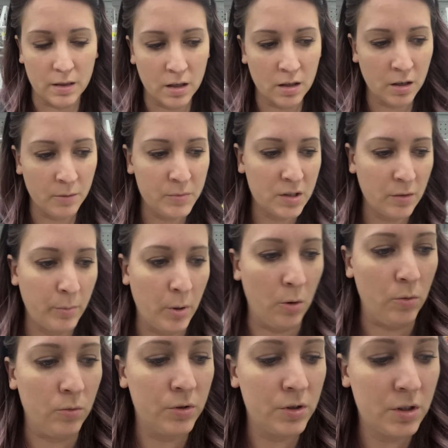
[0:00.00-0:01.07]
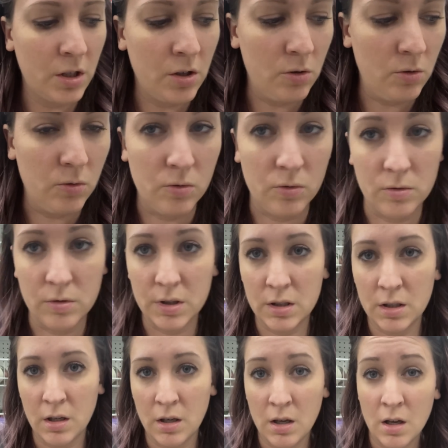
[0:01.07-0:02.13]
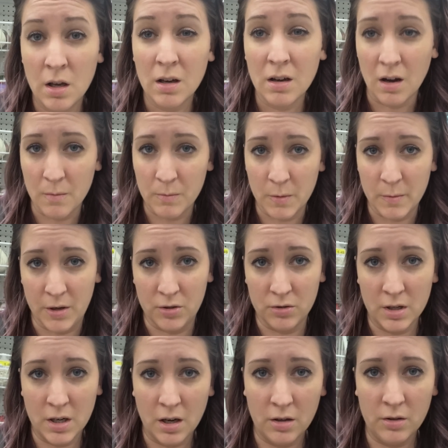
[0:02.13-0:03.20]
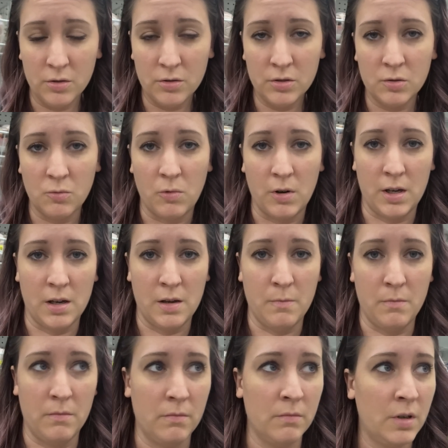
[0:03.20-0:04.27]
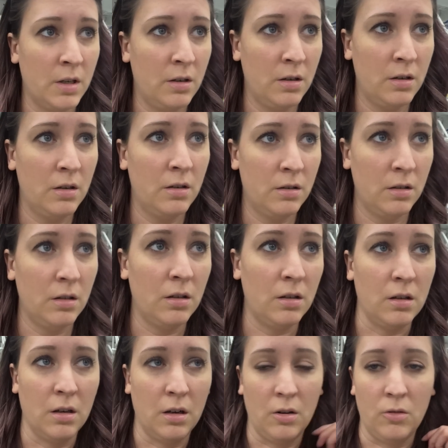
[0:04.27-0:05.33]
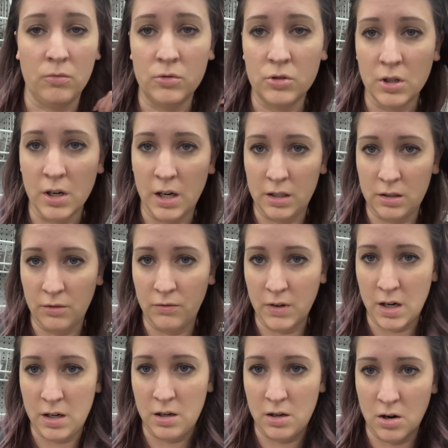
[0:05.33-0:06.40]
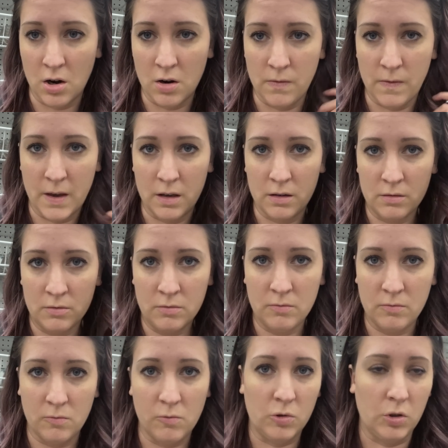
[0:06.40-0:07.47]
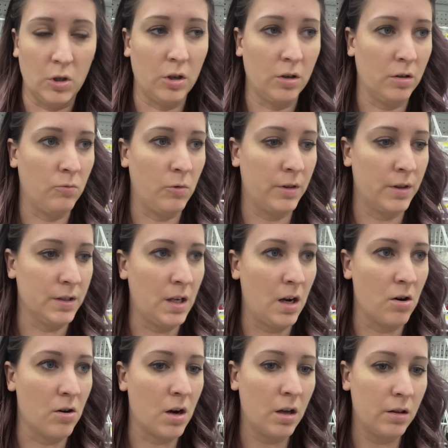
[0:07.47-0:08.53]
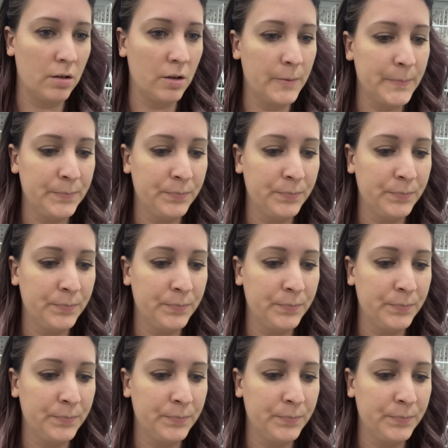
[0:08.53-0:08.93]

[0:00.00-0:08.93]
I'm supposed to use complementary colors when I'm, you know, trying to find a yarn that will look good with this hair color.